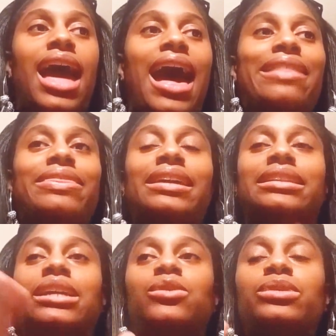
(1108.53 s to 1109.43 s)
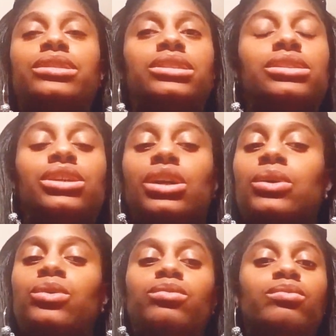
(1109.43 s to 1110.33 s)
I think that it was,
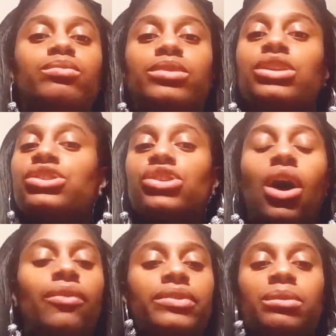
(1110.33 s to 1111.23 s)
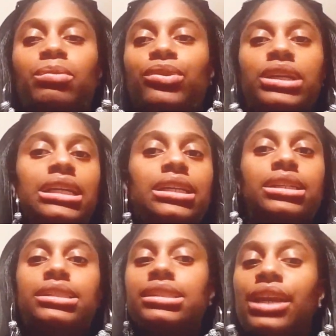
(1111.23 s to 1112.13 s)
the soft and
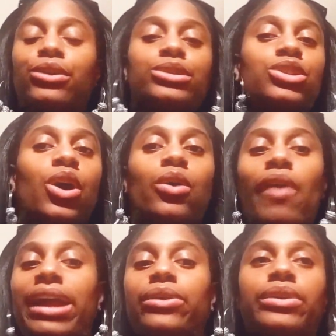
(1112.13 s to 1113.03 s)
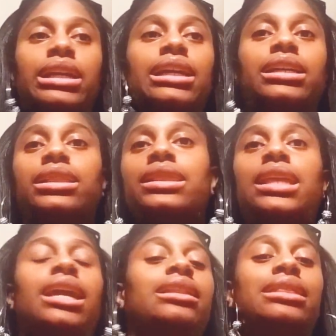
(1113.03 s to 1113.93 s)
pretty singer-songwritery
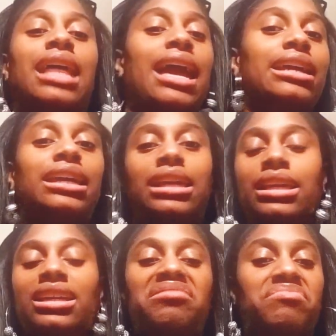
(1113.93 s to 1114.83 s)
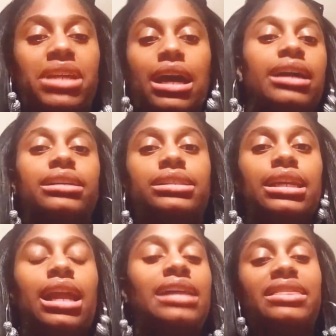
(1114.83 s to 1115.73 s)
thing that he does.
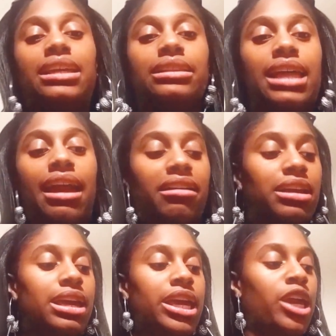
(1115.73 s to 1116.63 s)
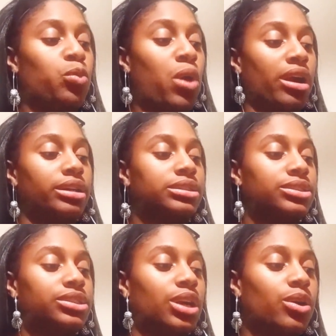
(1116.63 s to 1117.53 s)
And I think that it
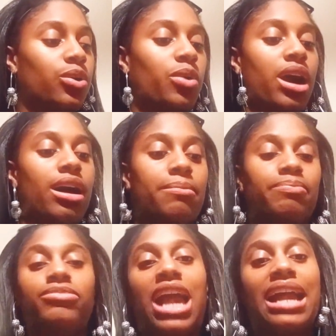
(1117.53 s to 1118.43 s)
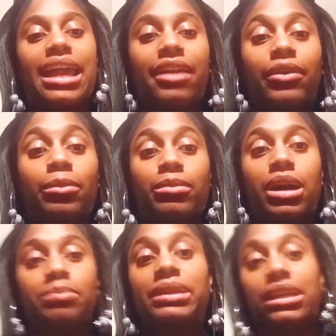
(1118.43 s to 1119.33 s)
worked. So I gave him
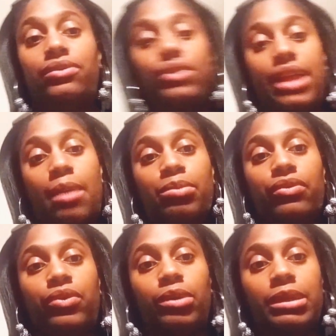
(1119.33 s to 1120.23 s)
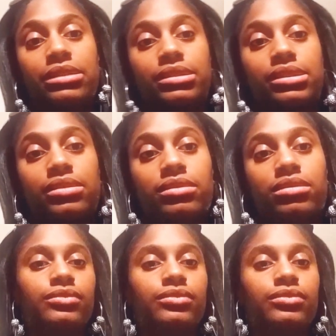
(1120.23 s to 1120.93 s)
a B for that performance.